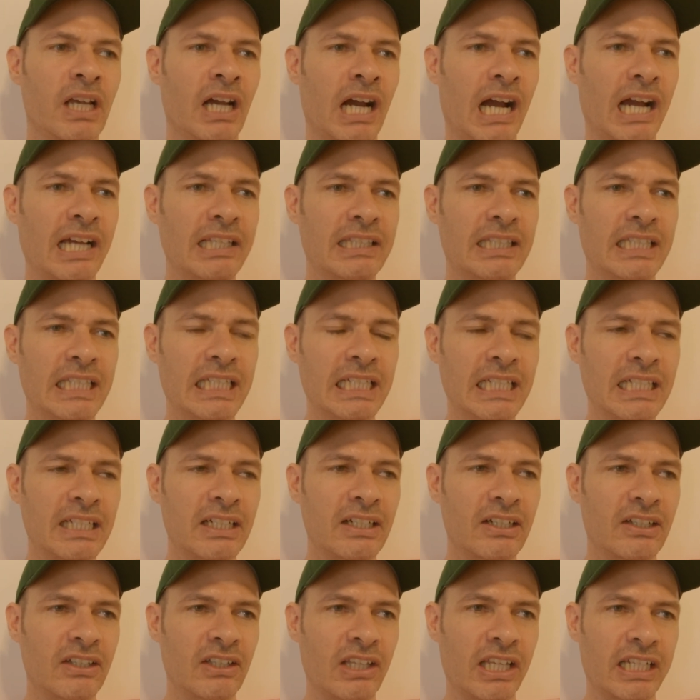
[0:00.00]
I think
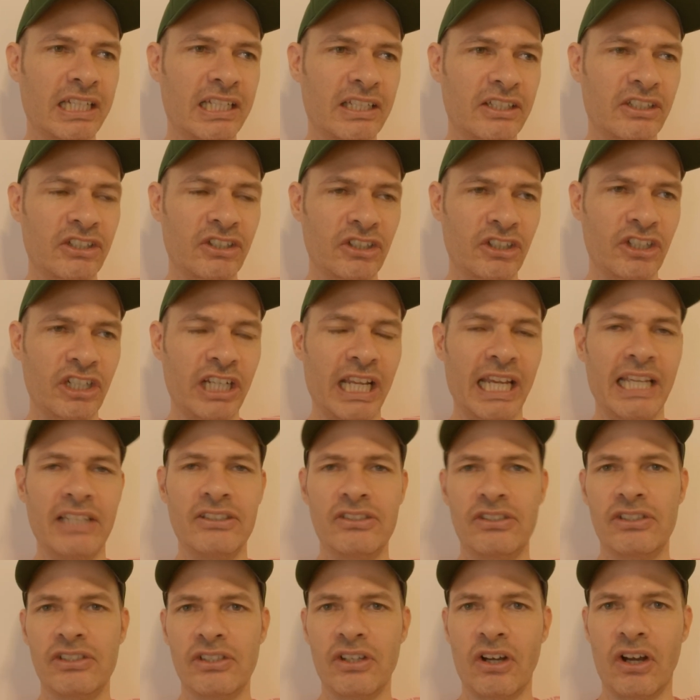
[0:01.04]
like good
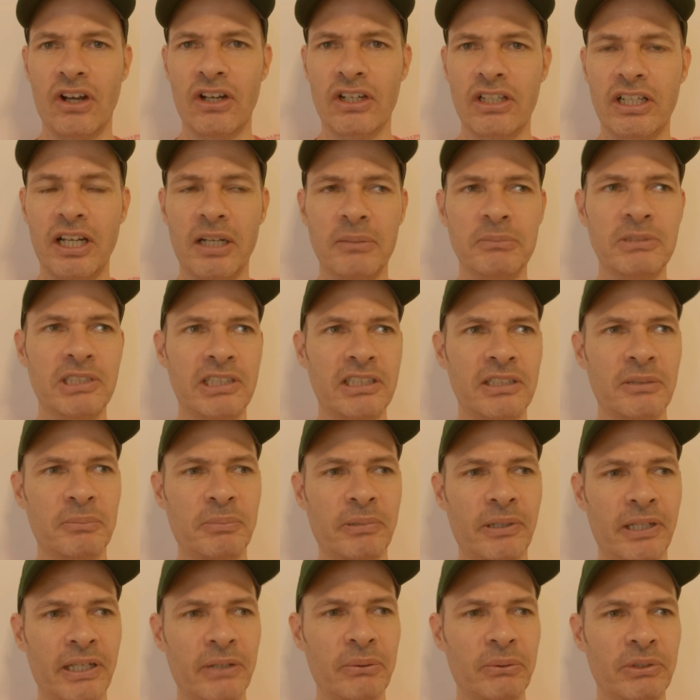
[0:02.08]
HDR comes into
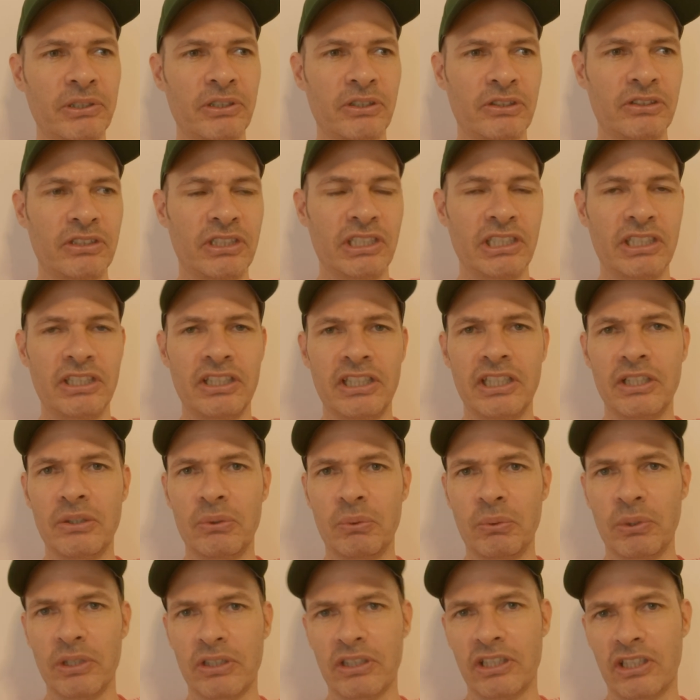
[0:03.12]
play when you're
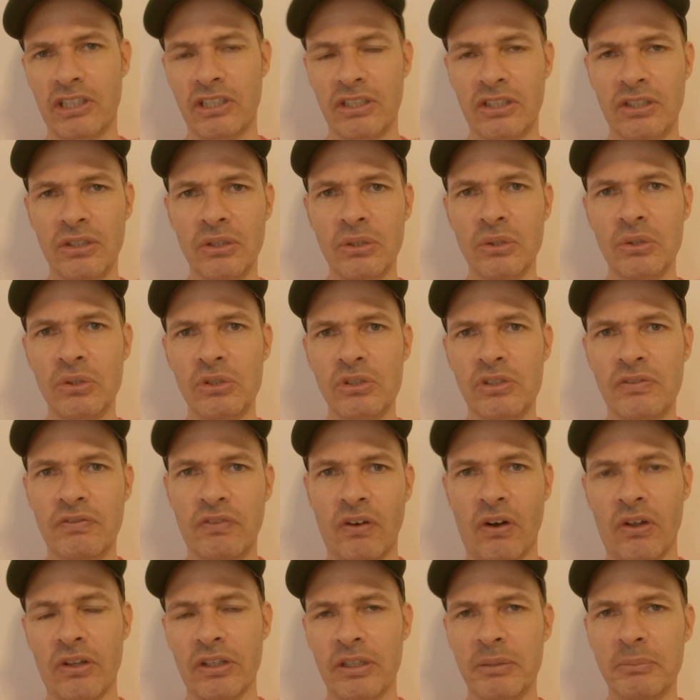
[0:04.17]
dealing with huge
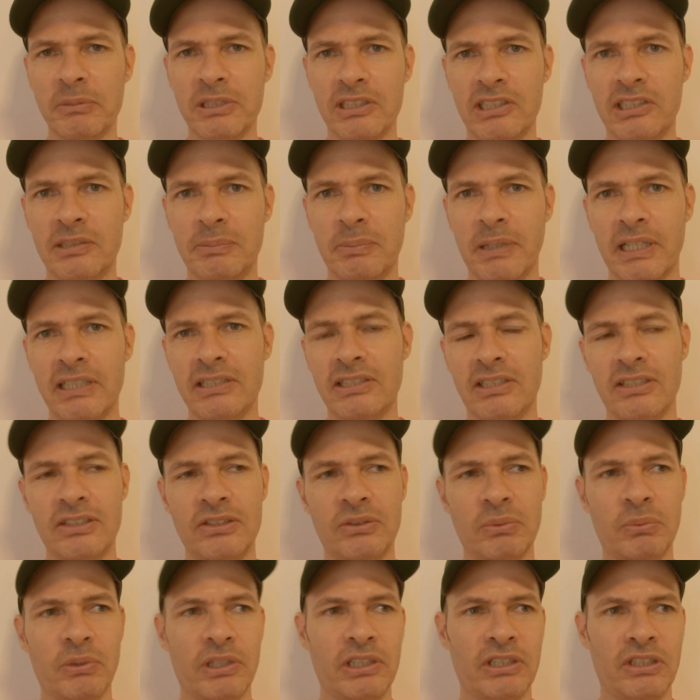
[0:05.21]
voluminous
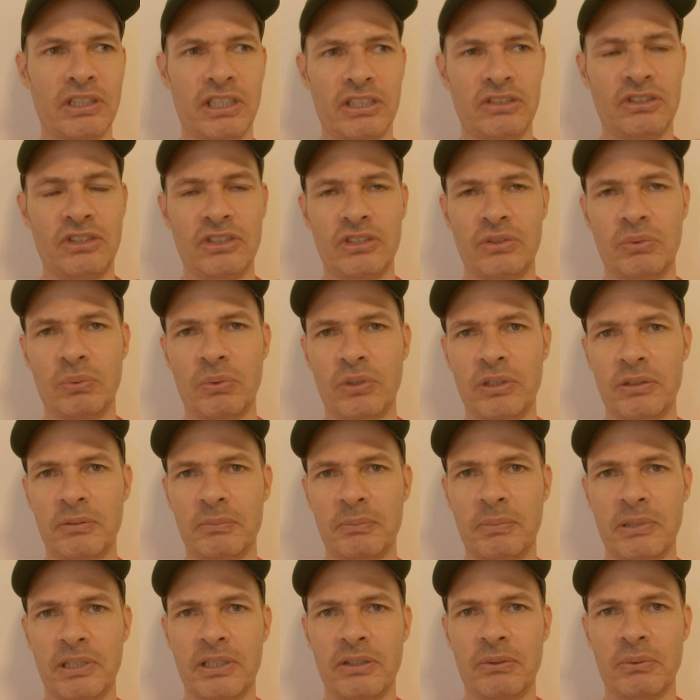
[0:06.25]
spaces when it just
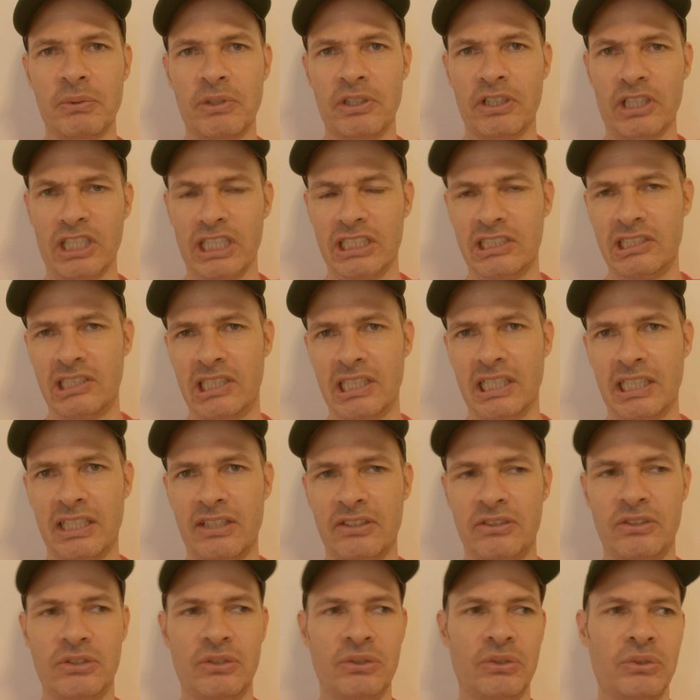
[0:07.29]
wouldn't be
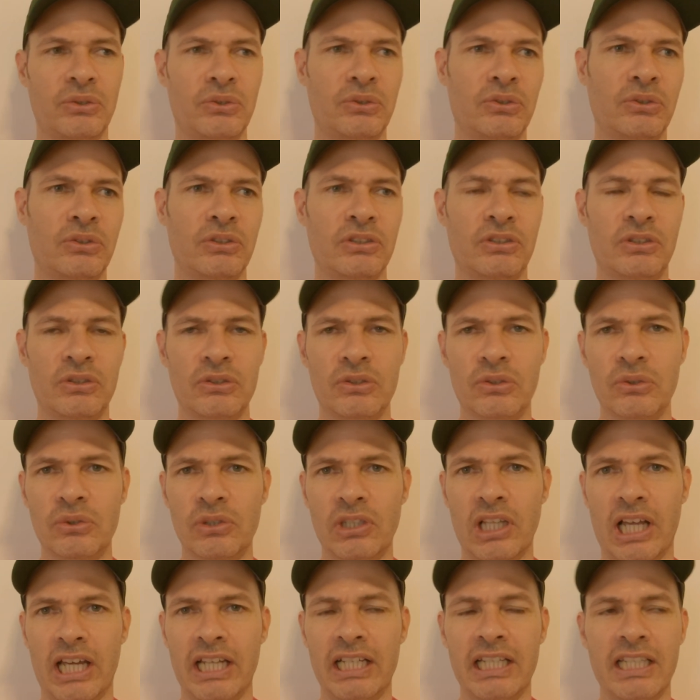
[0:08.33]
realistic to do
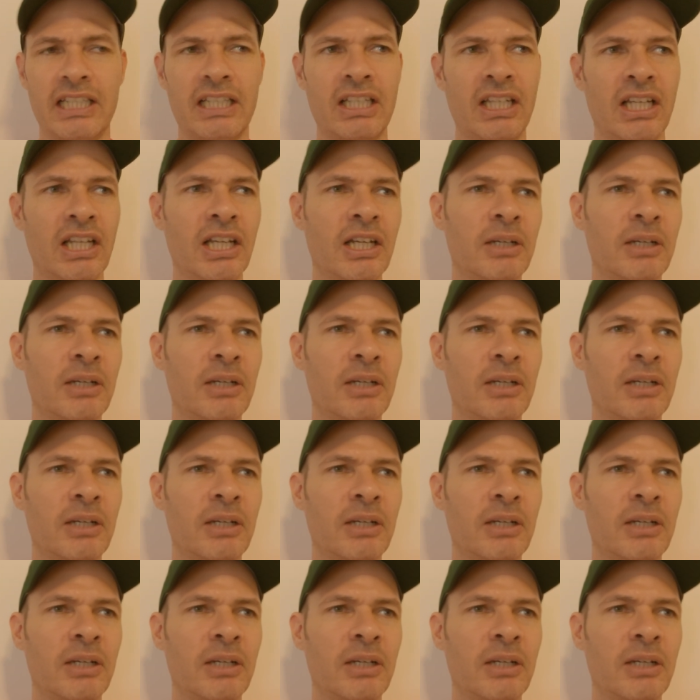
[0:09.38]
lighting.